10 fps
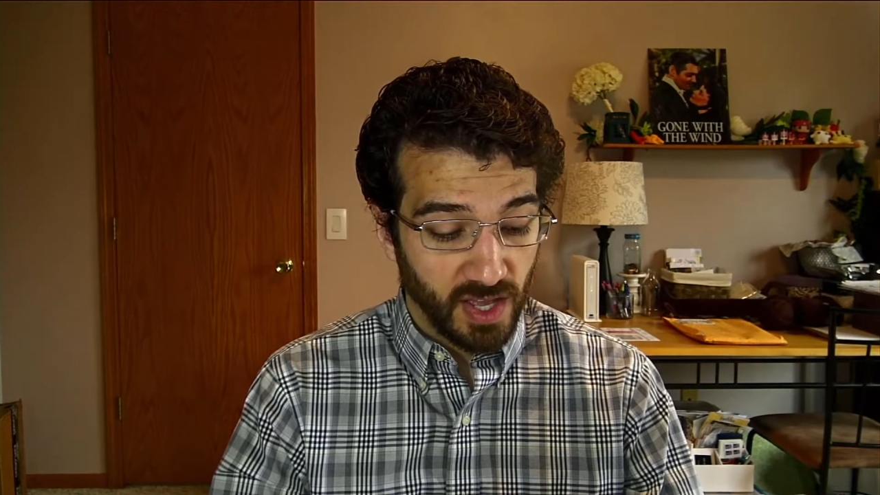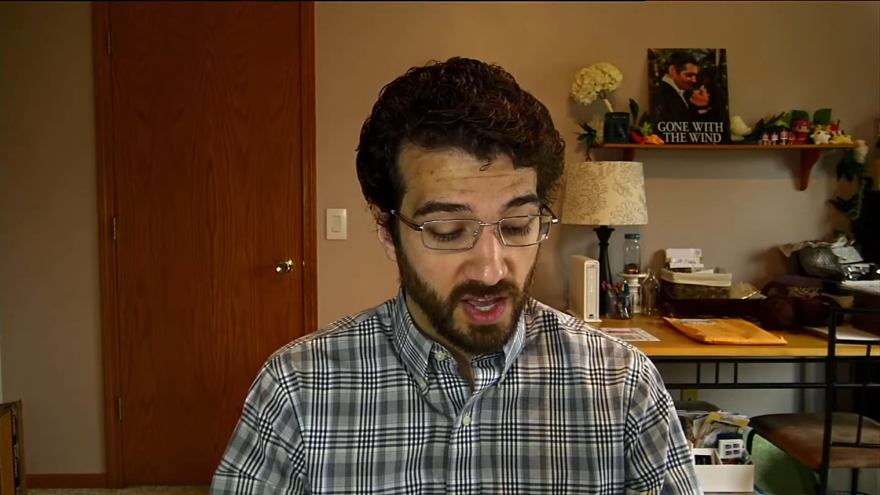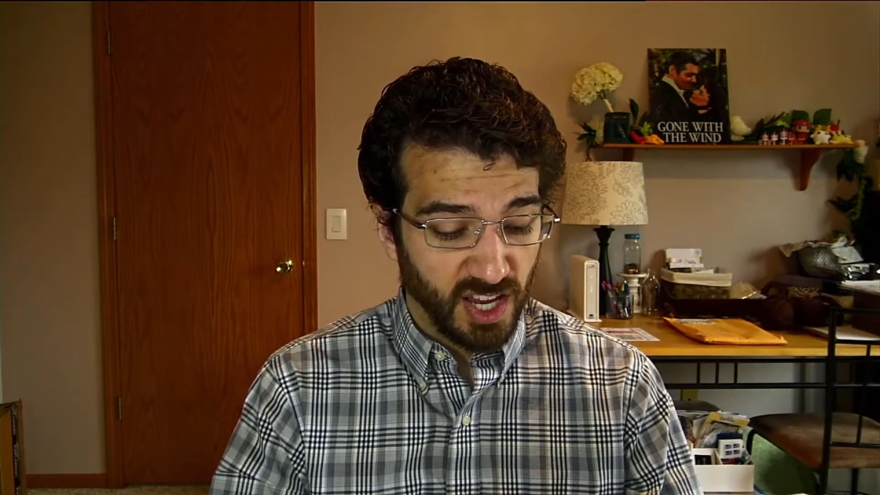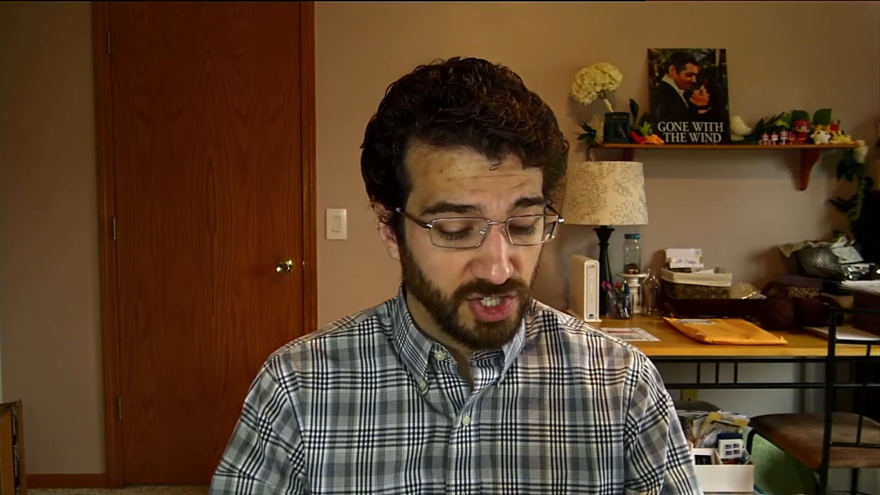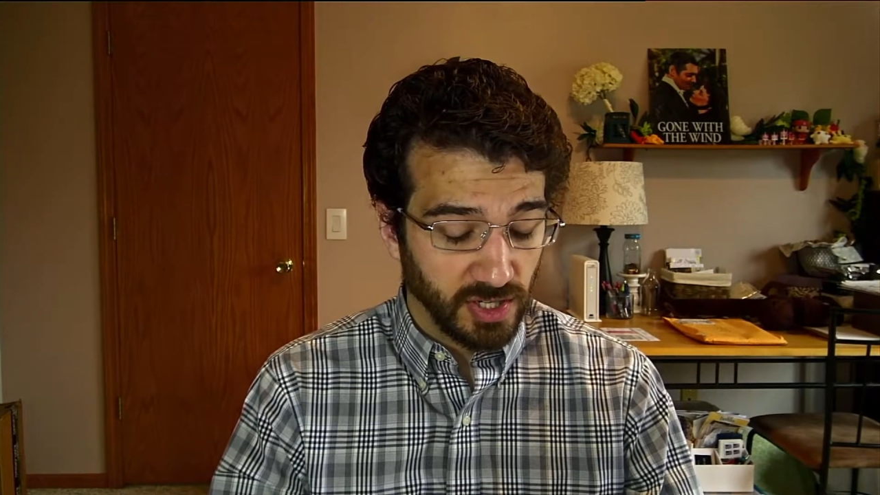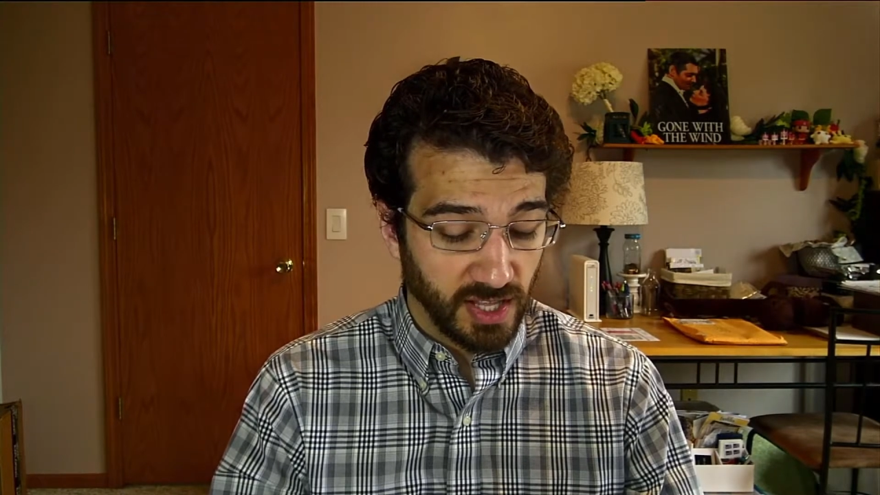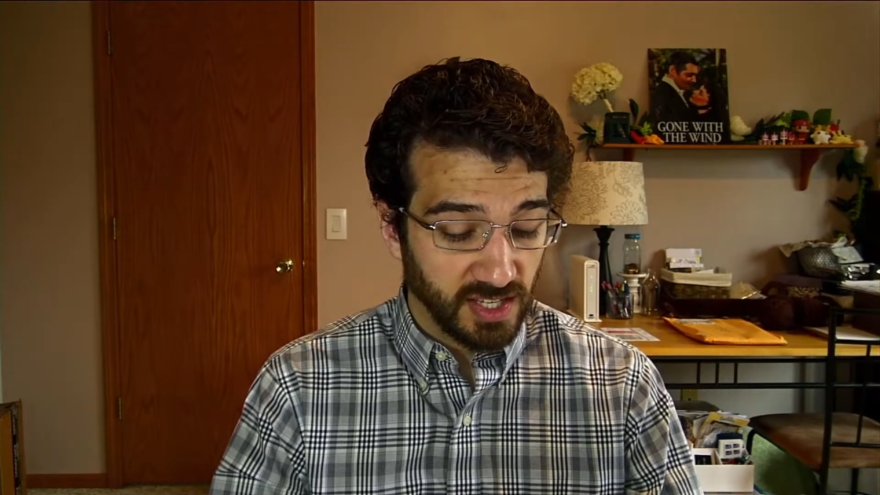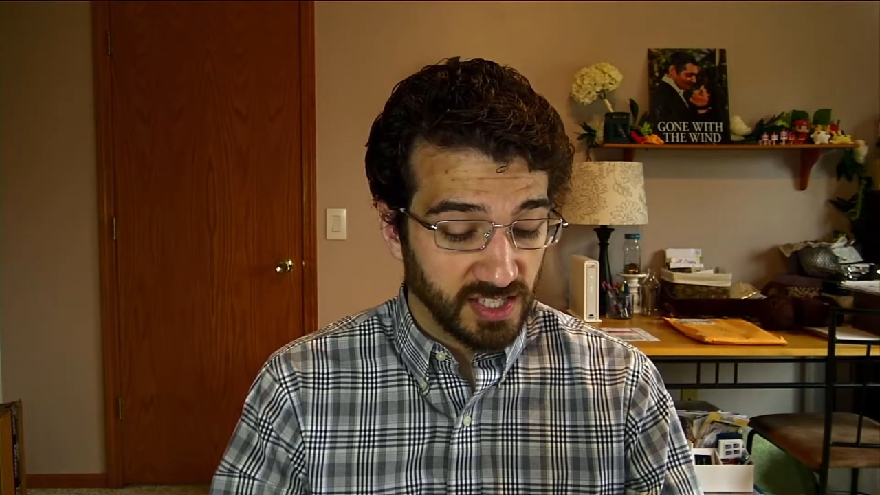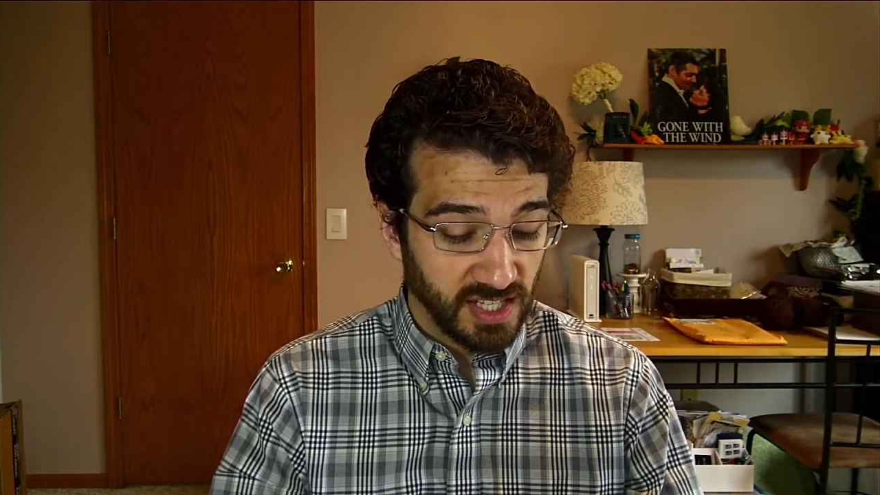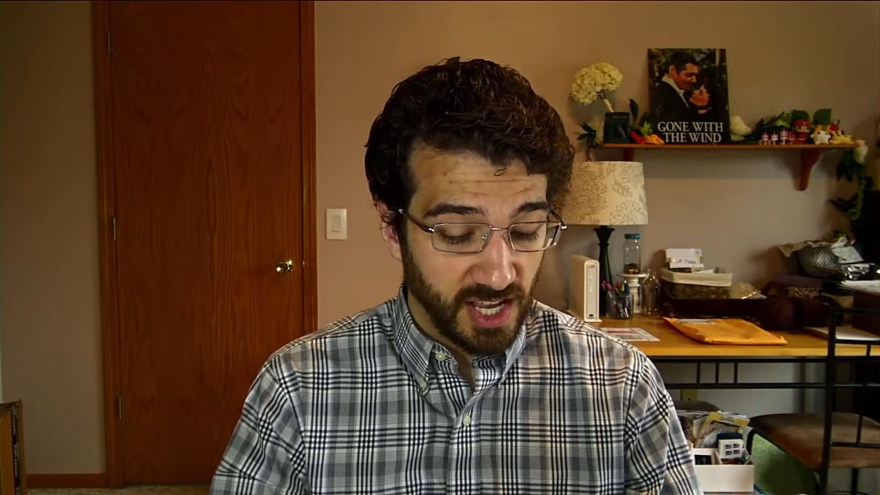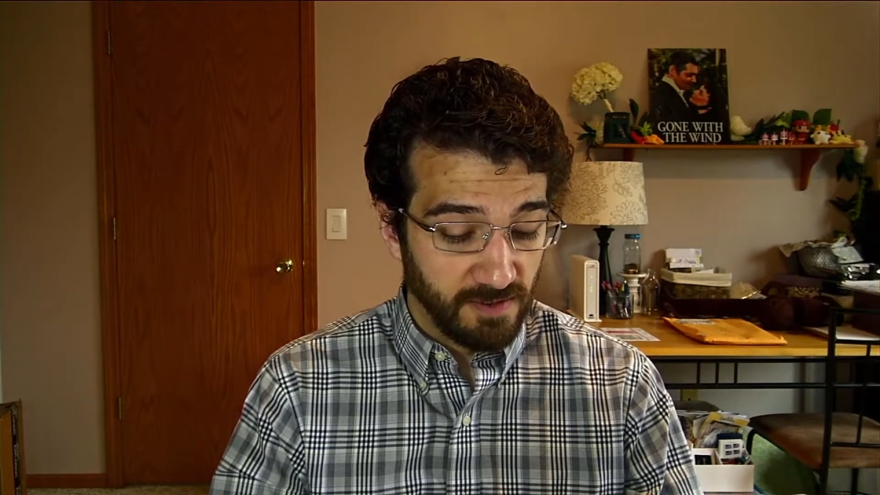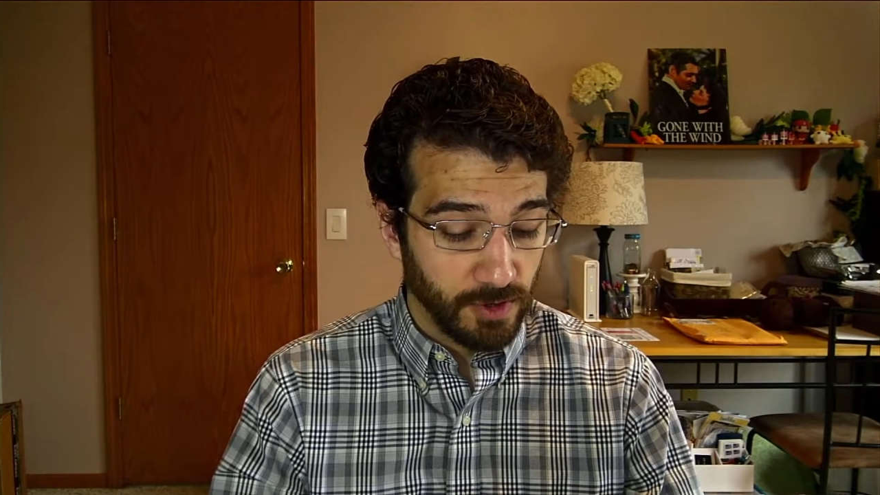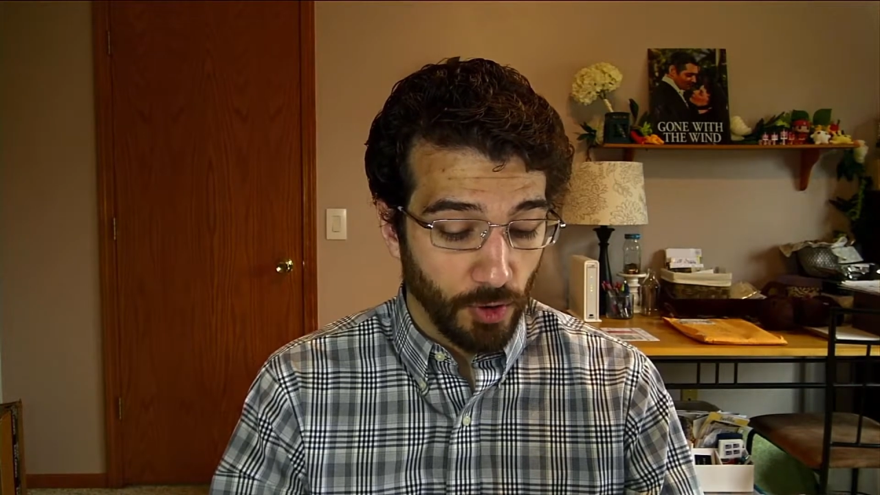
he shall let the slave go